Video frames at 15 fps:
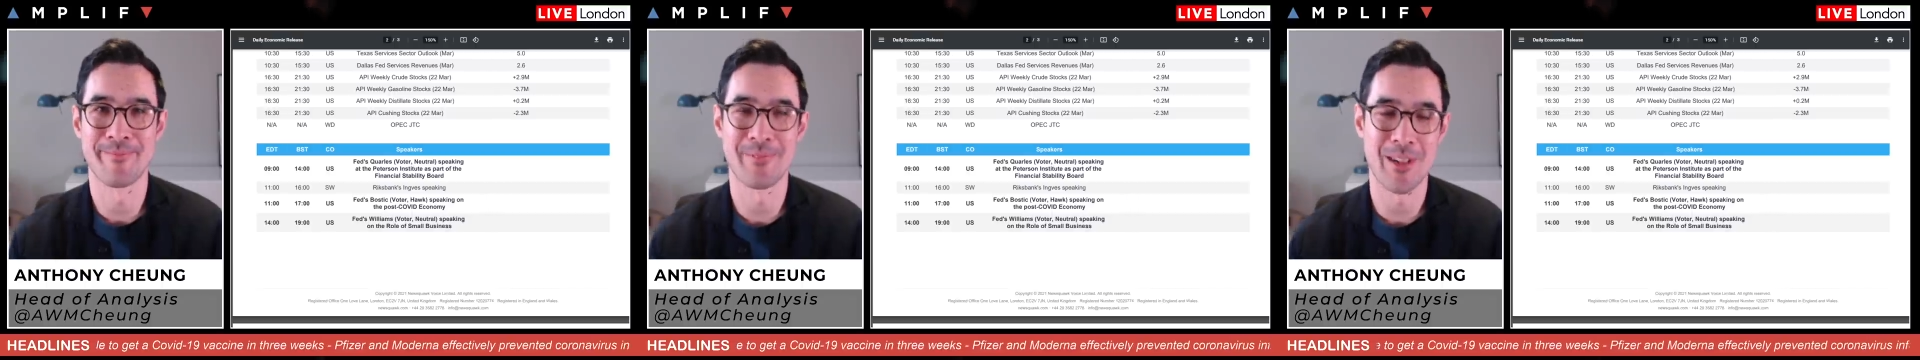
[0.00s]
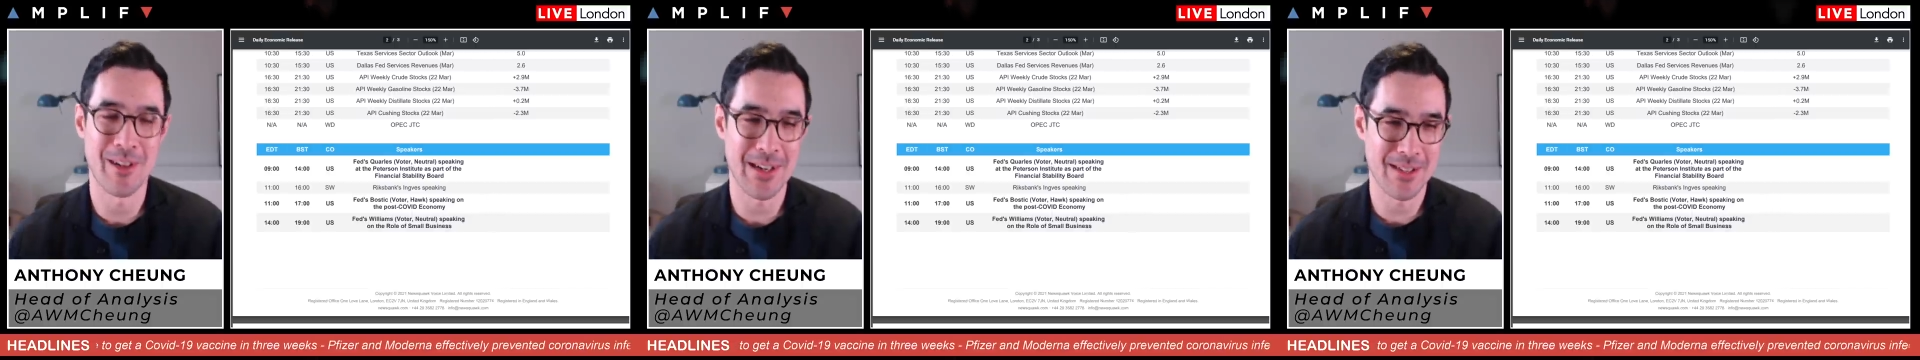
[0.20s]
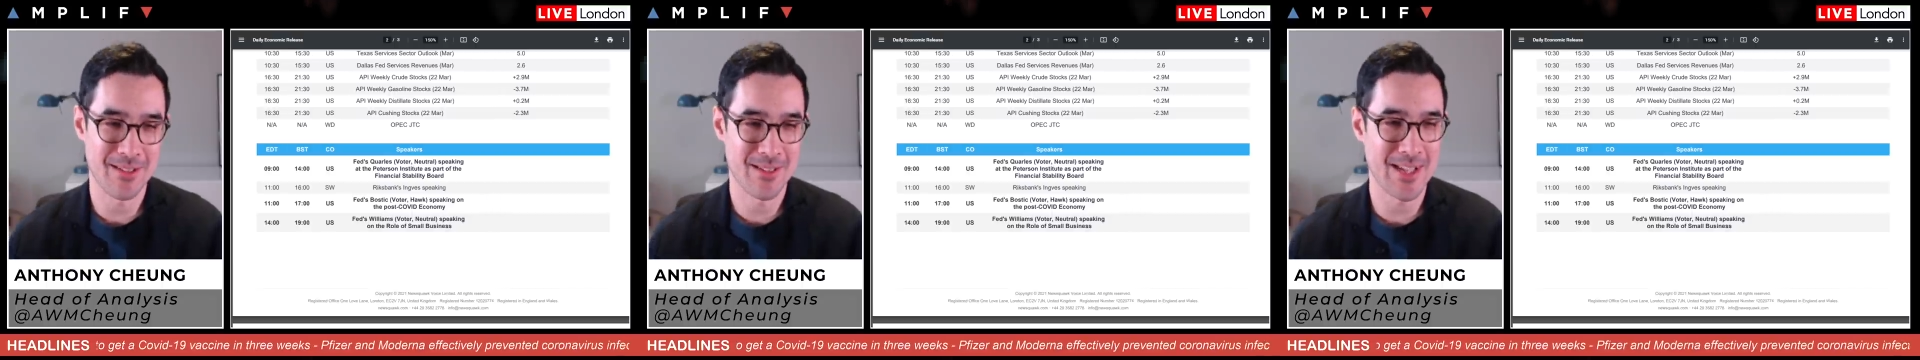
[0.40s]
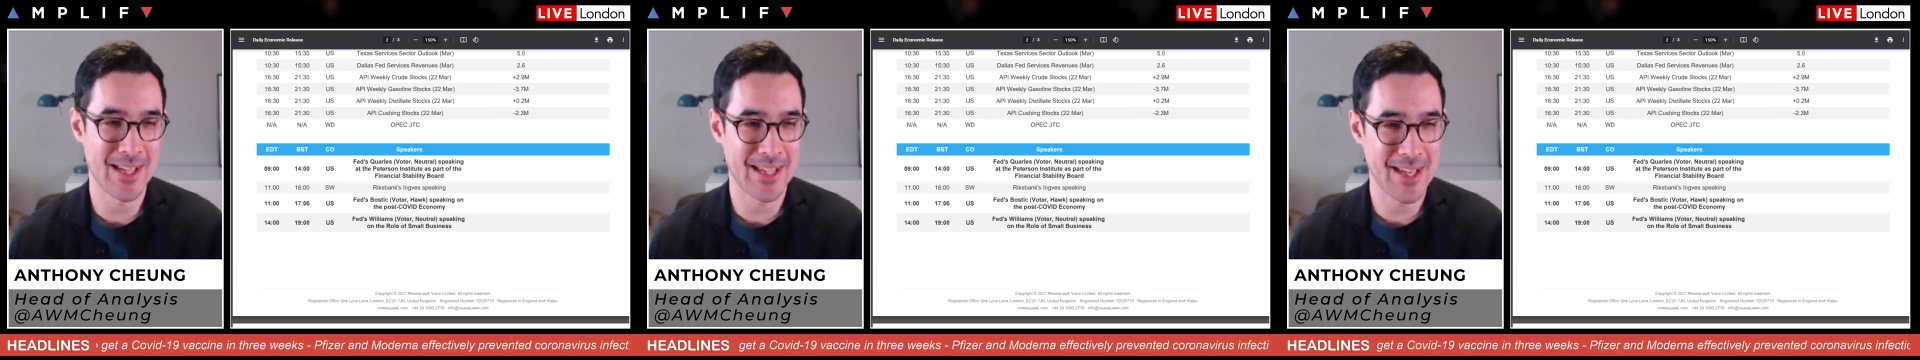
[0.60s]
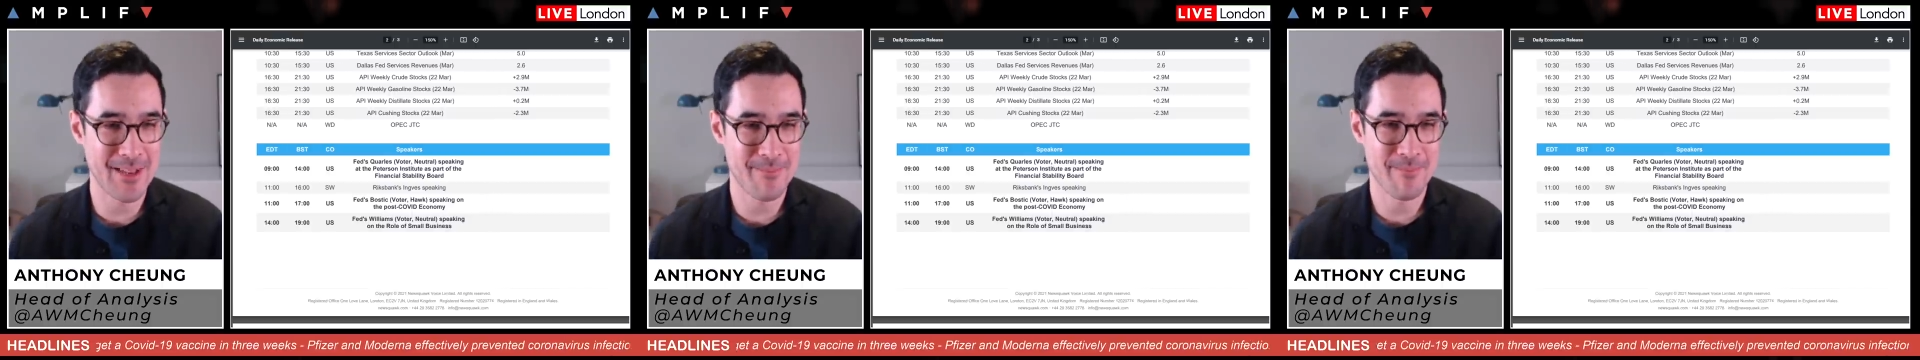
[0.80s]
All right,
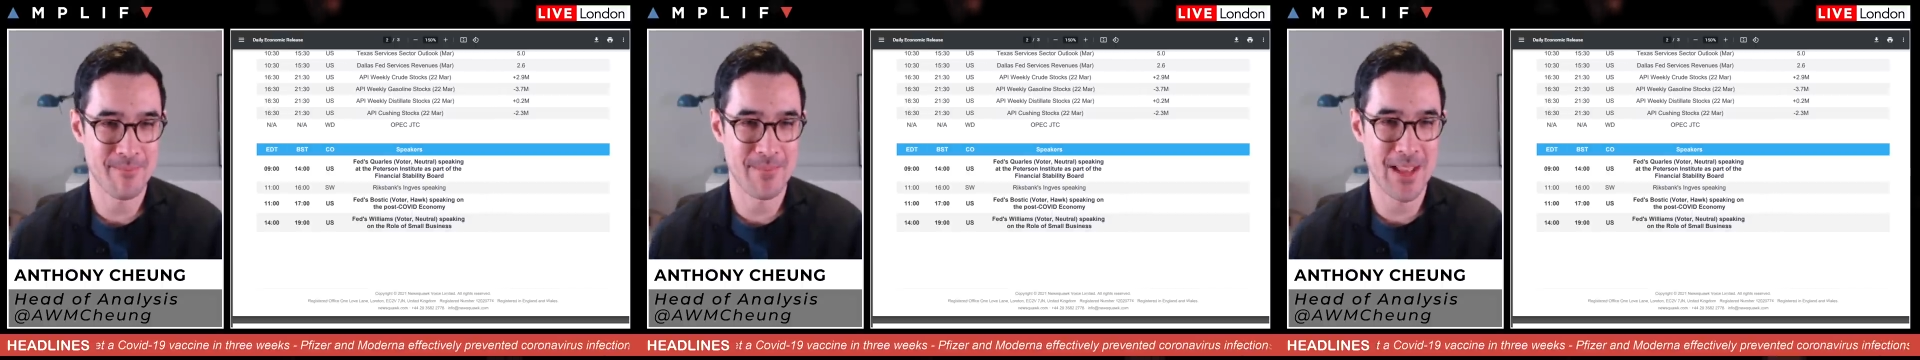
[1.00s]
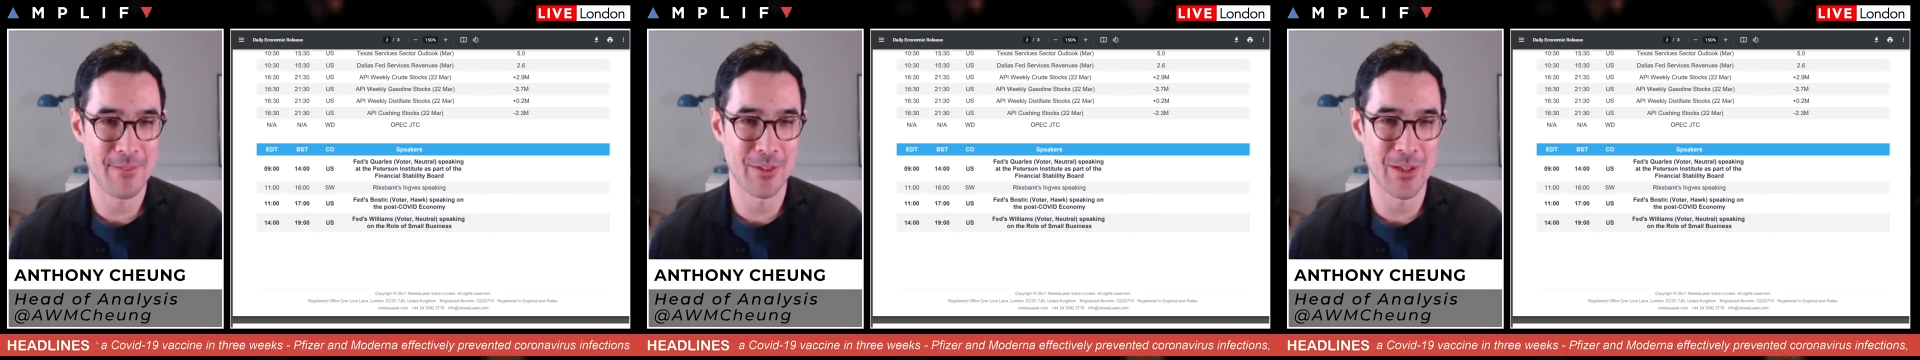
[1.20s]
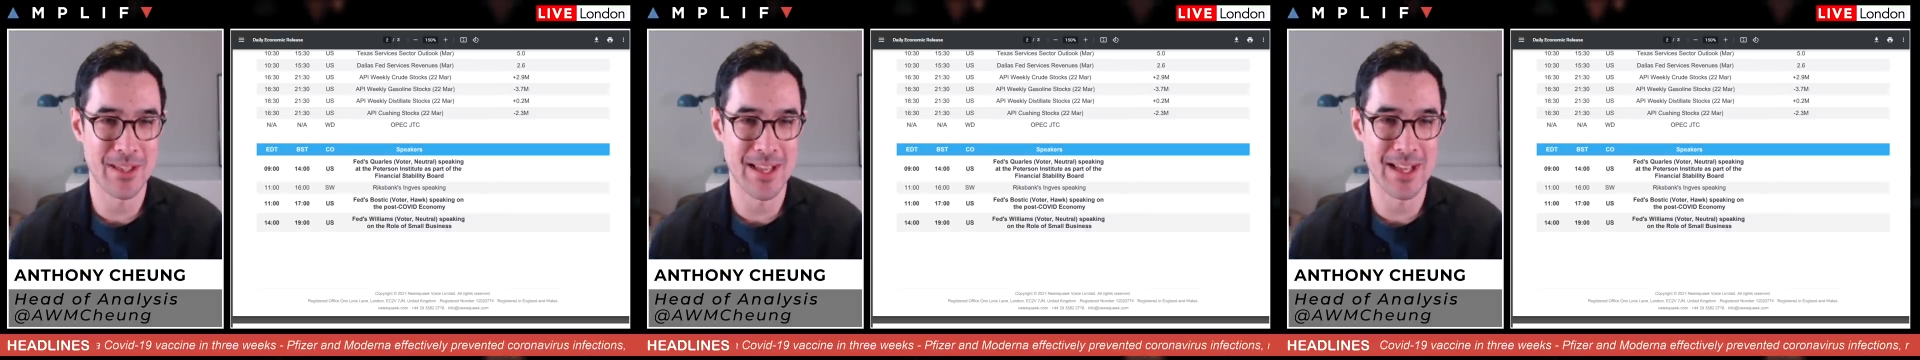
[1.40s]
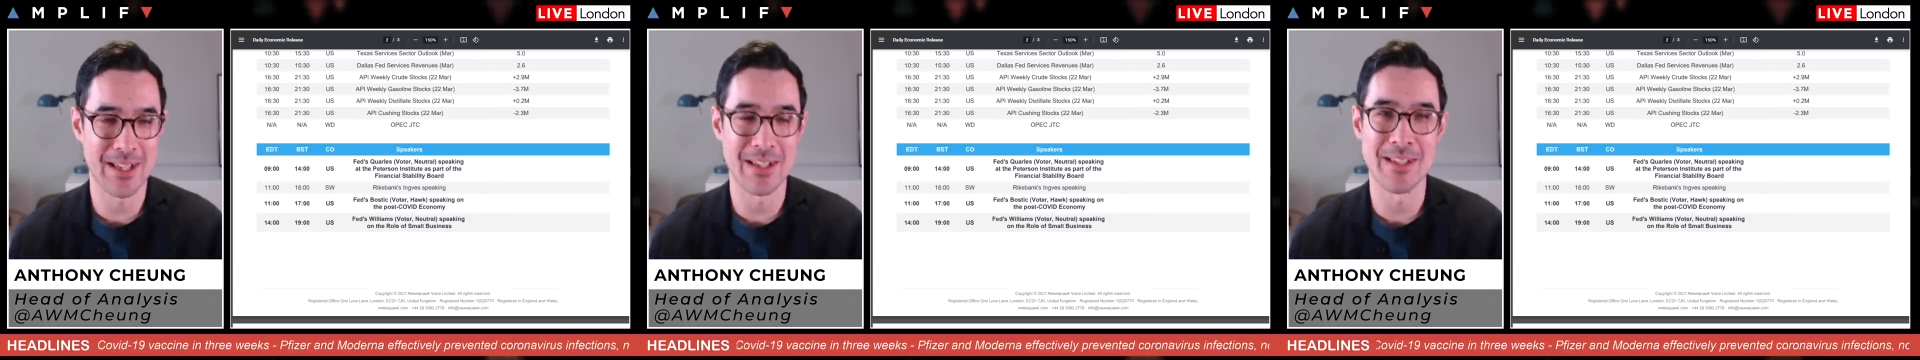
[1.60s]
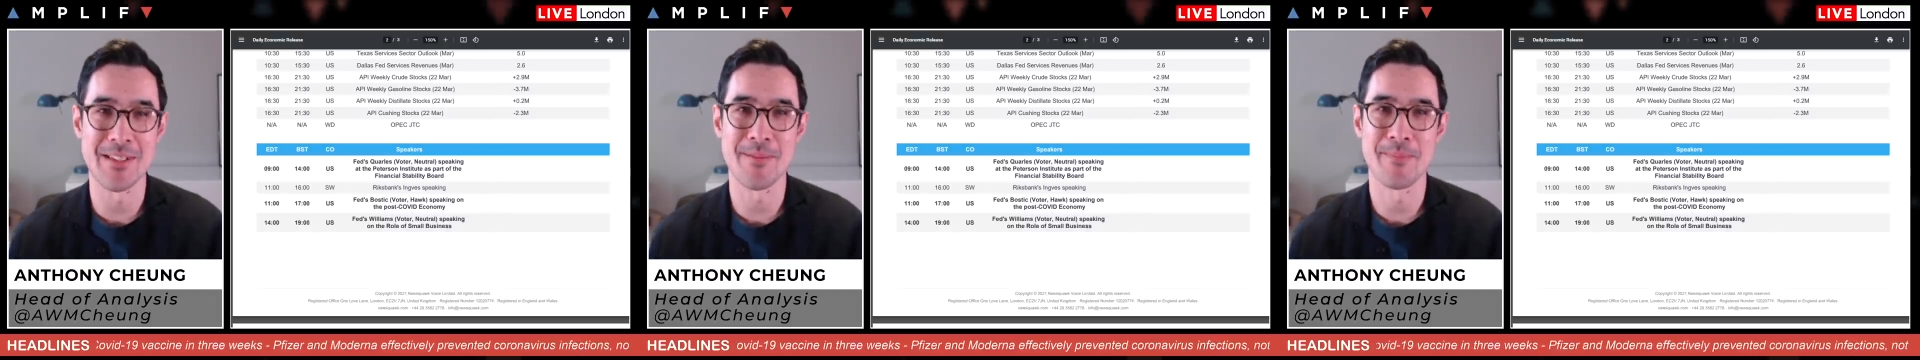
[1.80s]
take care. Have a good day,
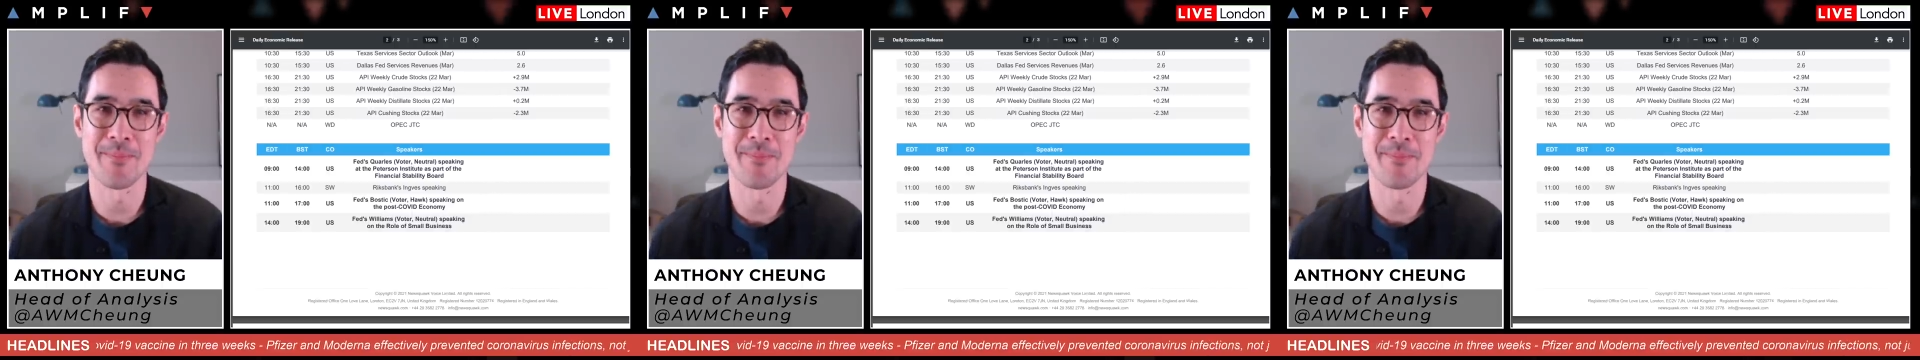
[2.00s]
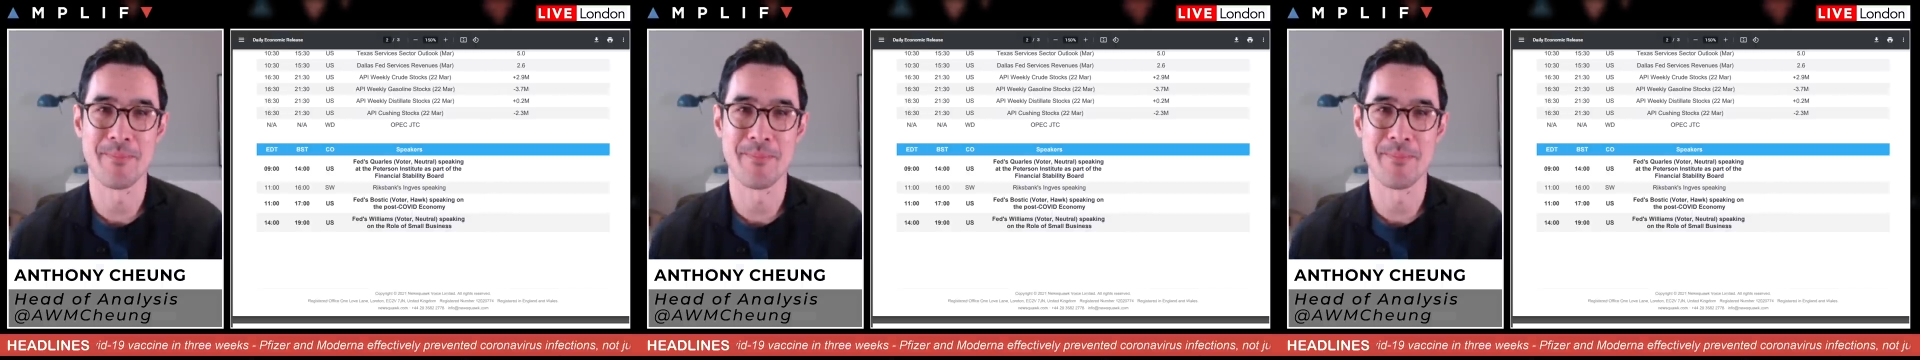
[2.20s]
guys.